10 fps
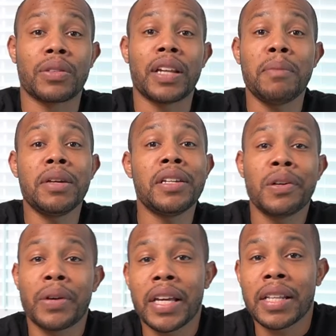Let me
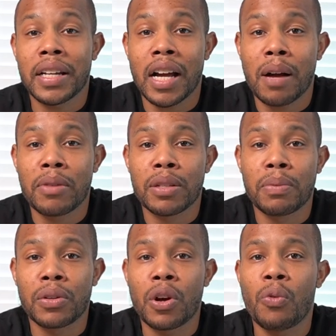know in the comments
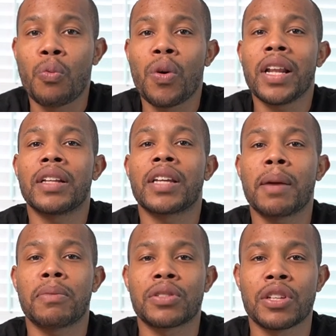below what
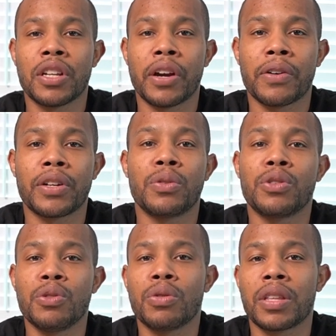type of scenario
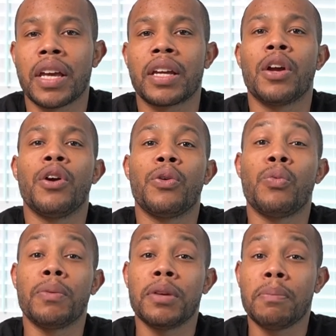you think
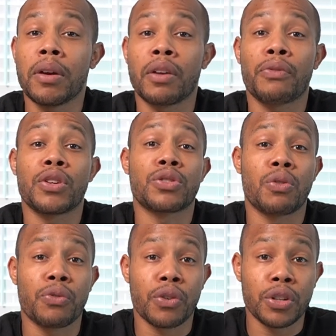would be beneficial
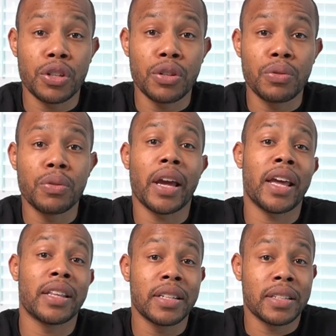for you
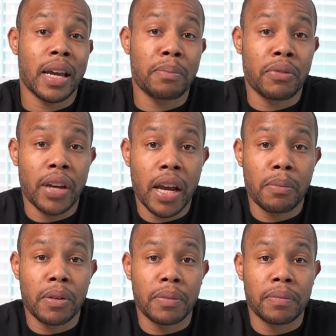in this type of camera.